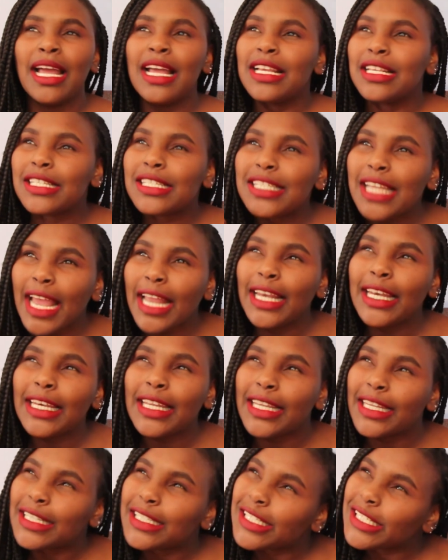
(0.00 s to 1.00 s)

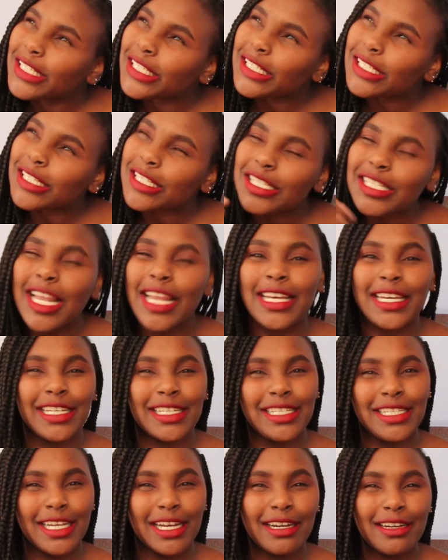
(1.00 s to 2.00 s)

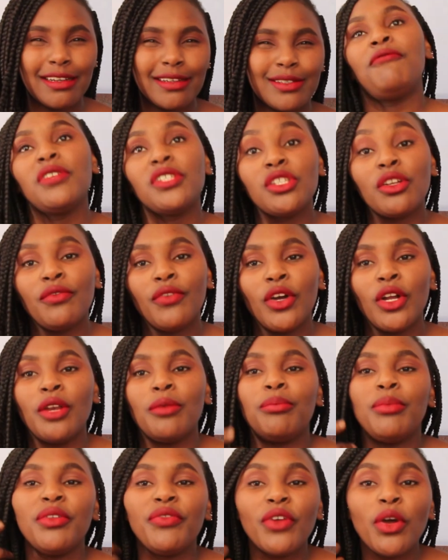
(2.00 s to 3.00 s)
stylish. Yeah, first of
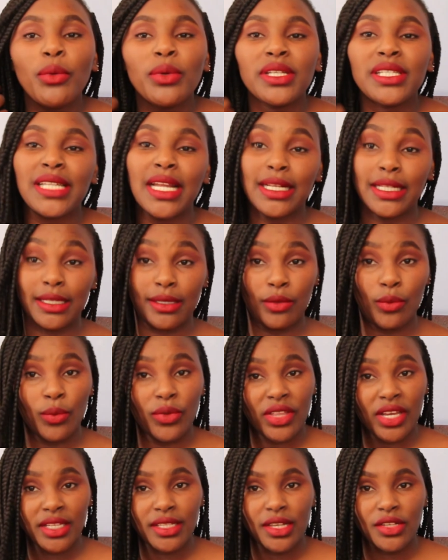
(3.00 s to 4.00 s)
all, before we start
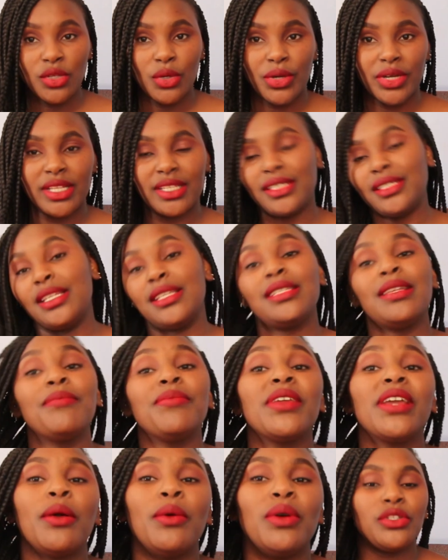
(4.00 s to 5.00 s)
with accessories, there's
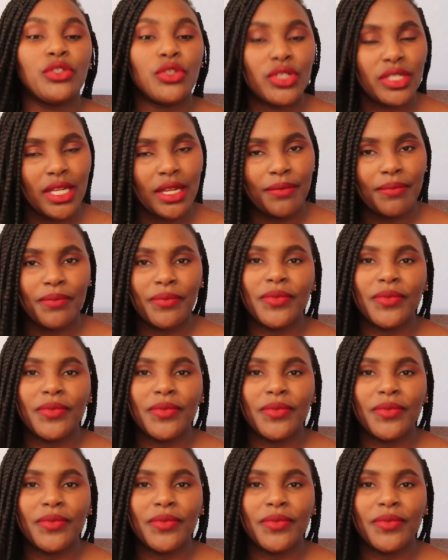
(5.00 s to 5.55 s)
something I to say.